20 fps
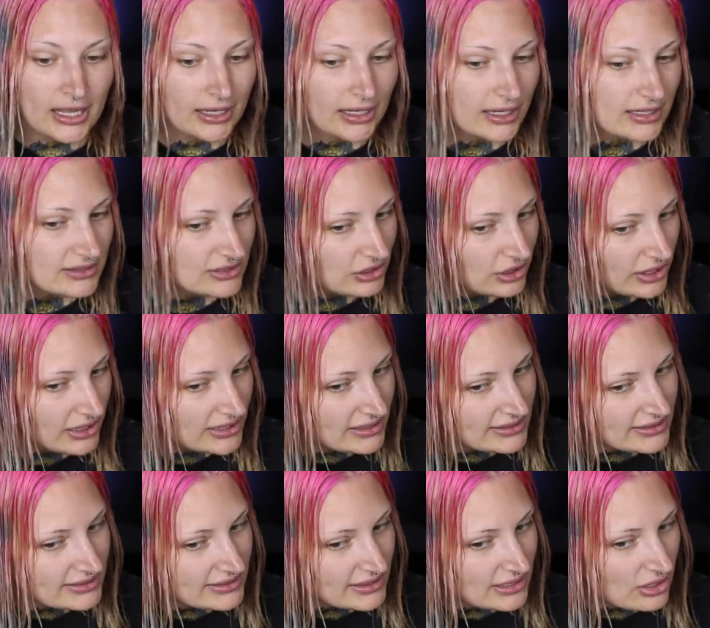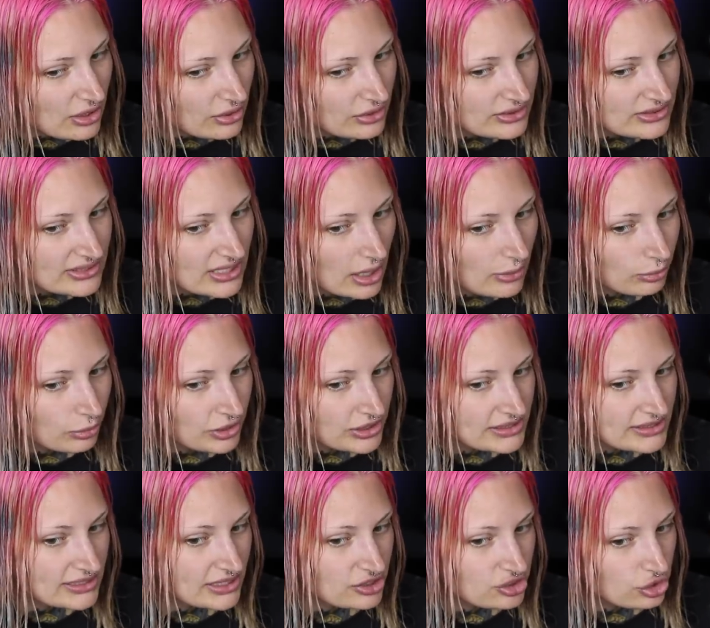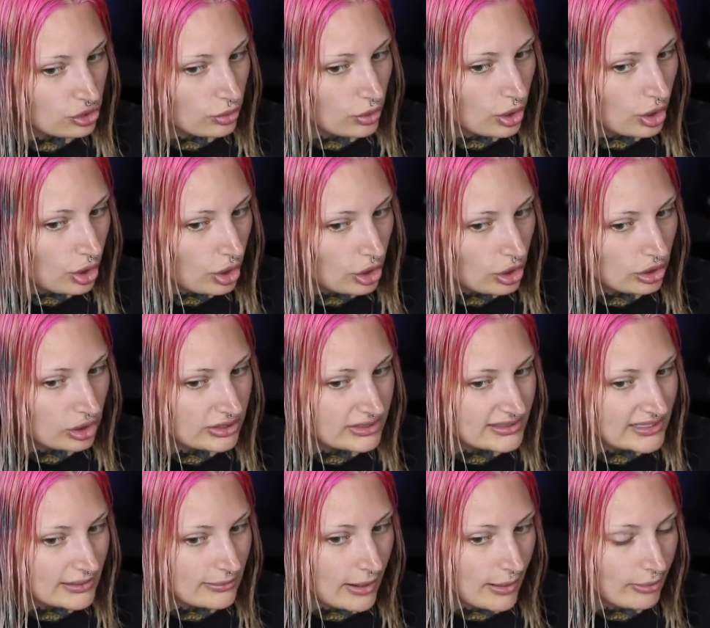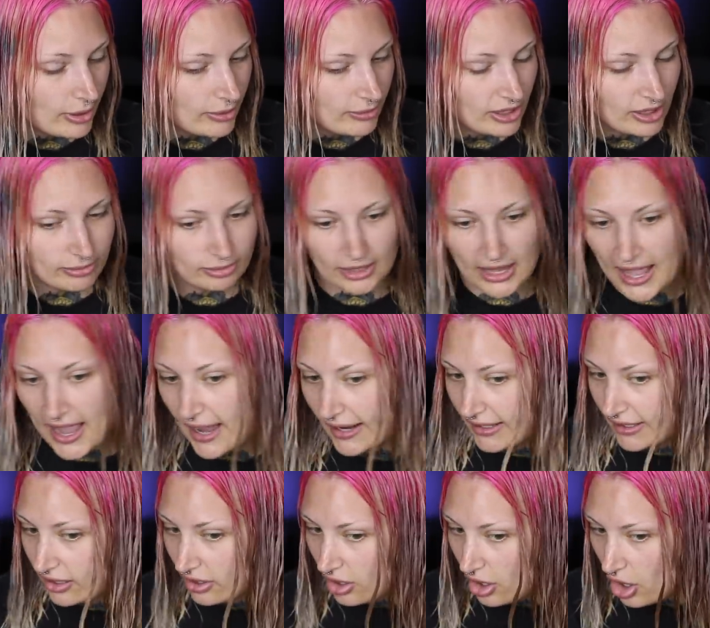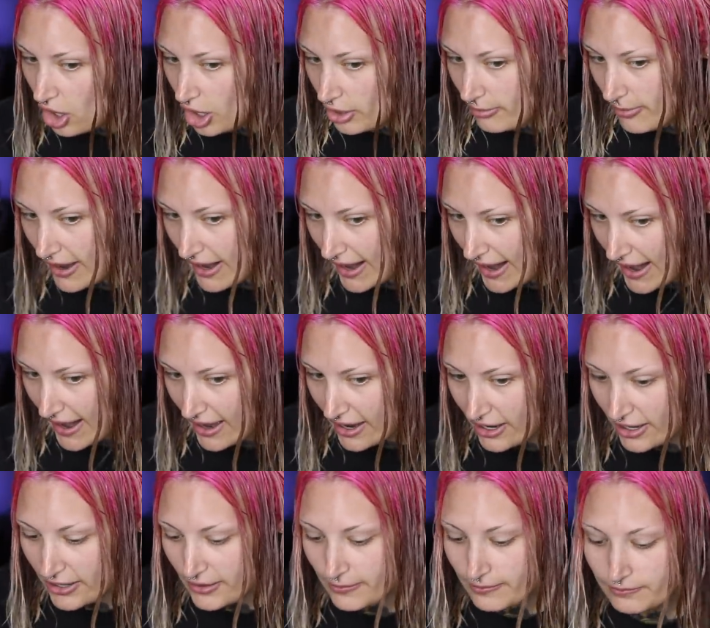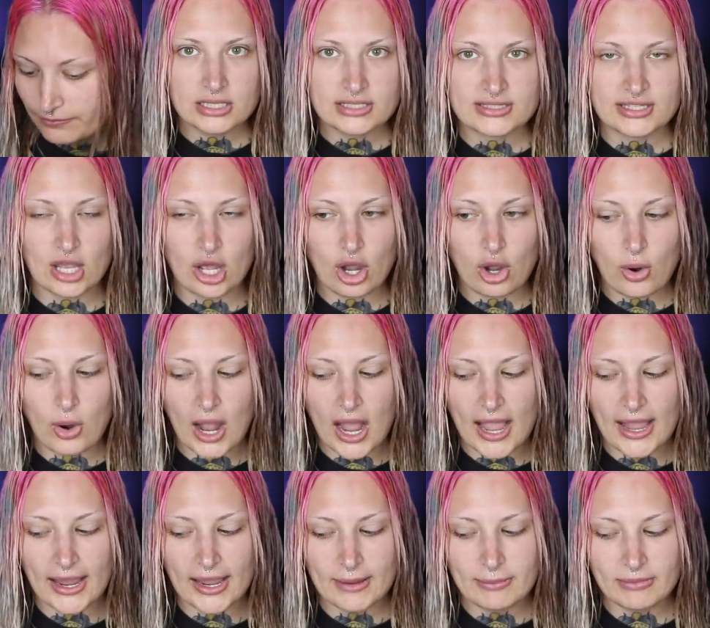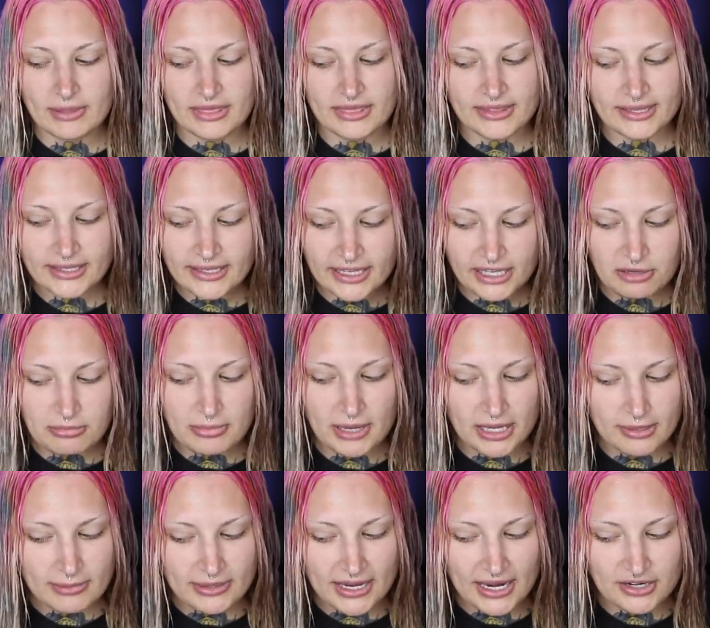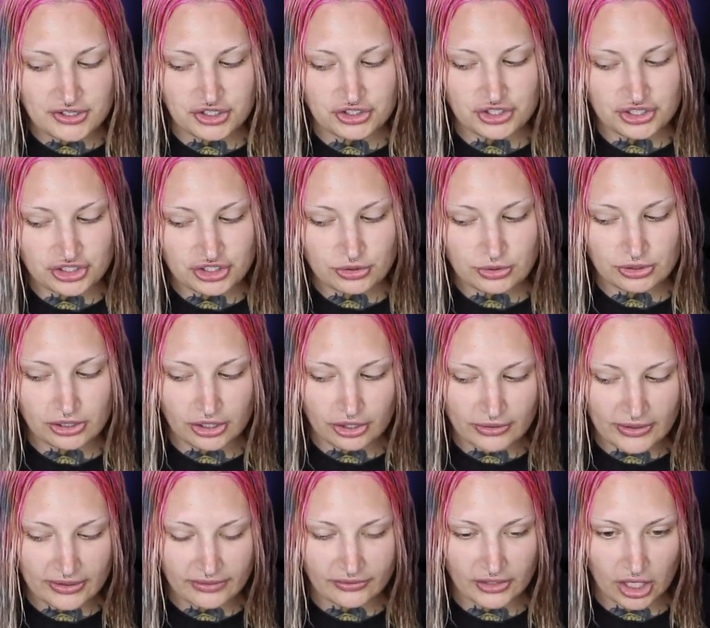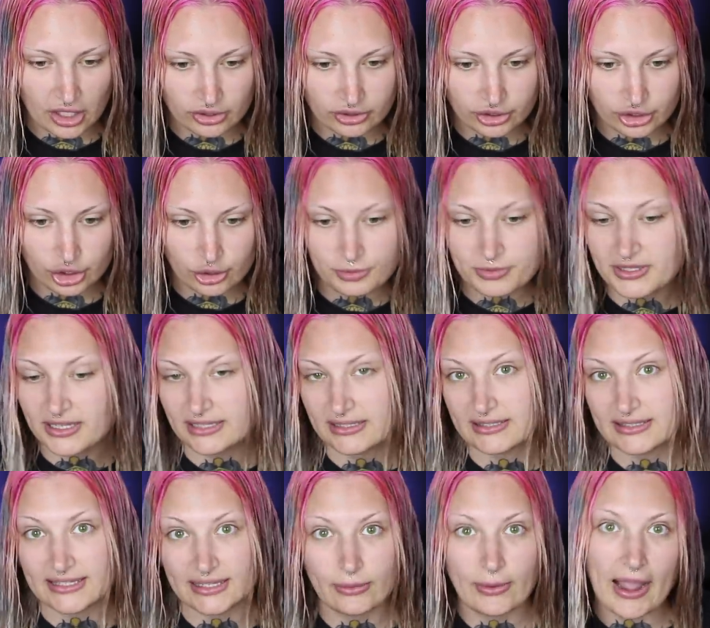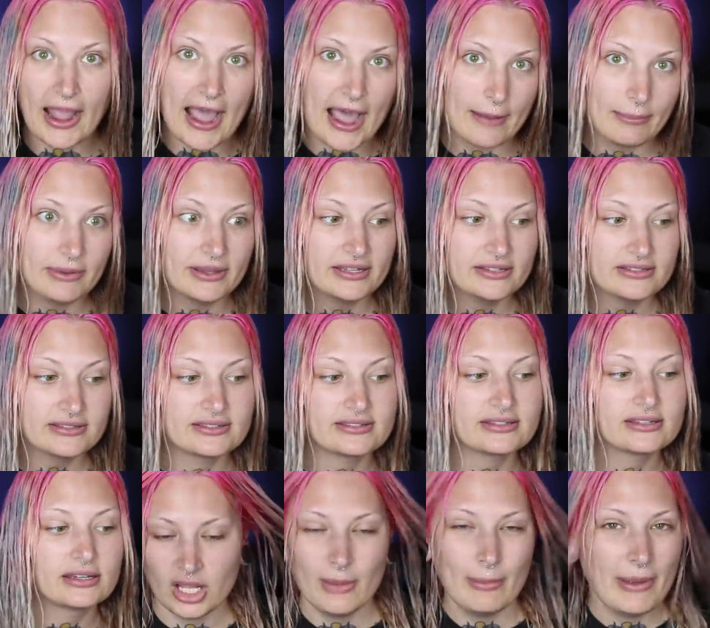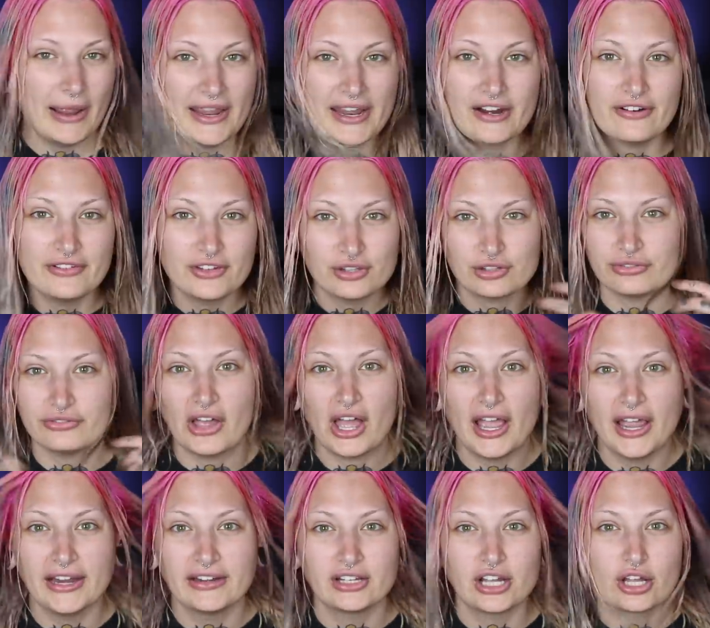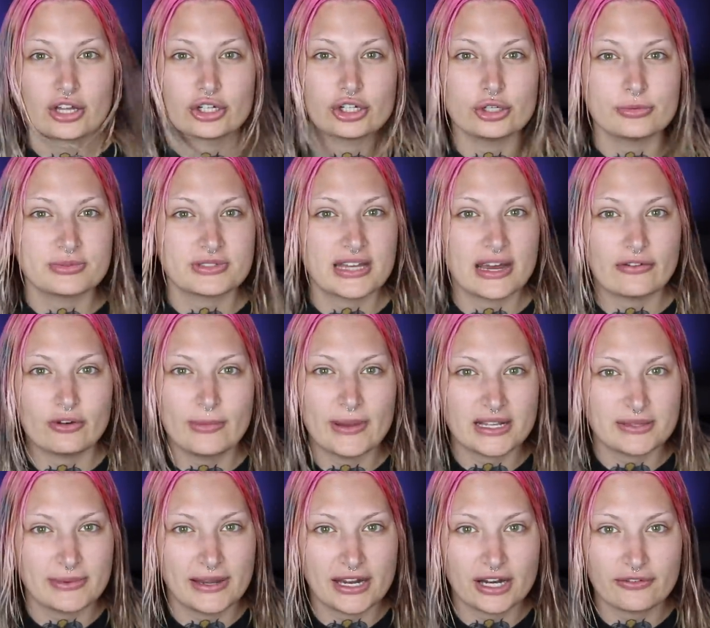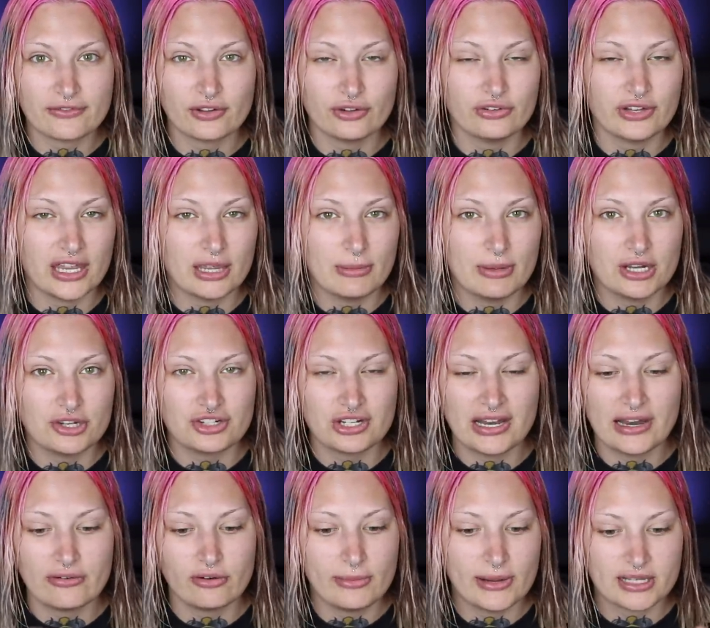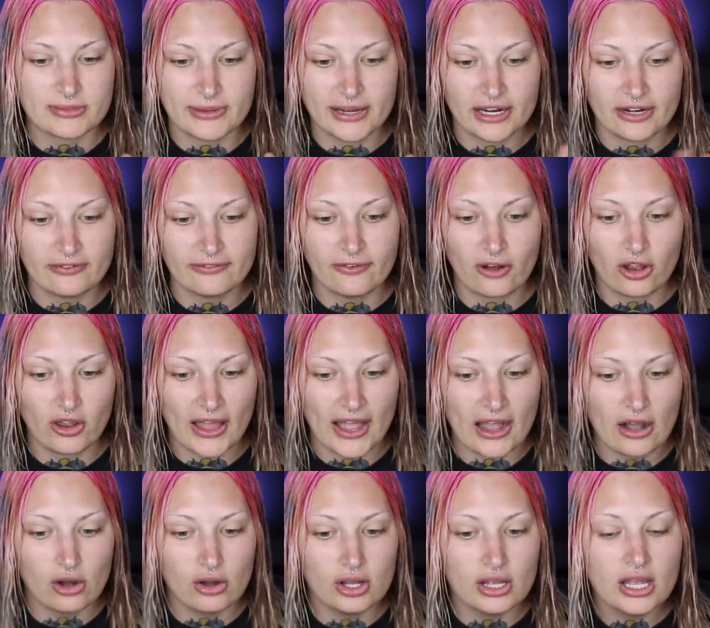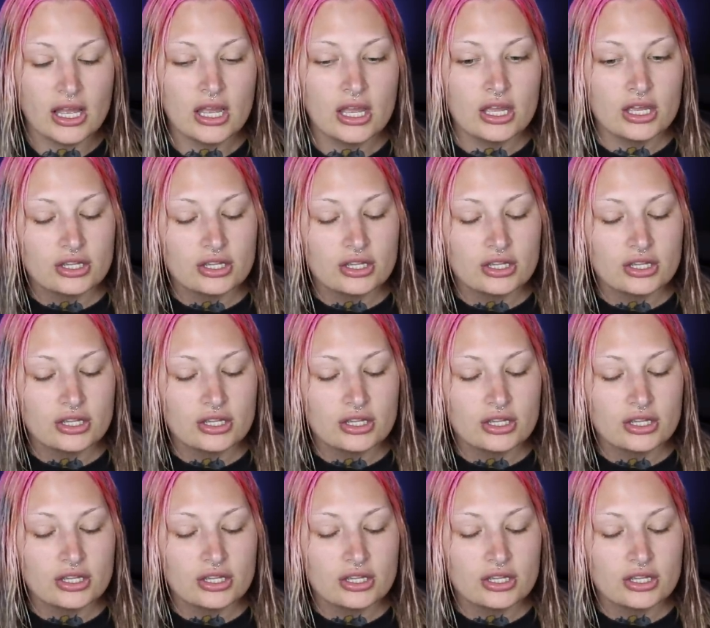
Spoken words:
Cause there is still some residual semi-permanent black on my hair. So I'm thinking maybe I should just do another round of color oops and see what happens. My hair feels fine. Color oops never makes my hair feel damaged. It never makes my hair fall out.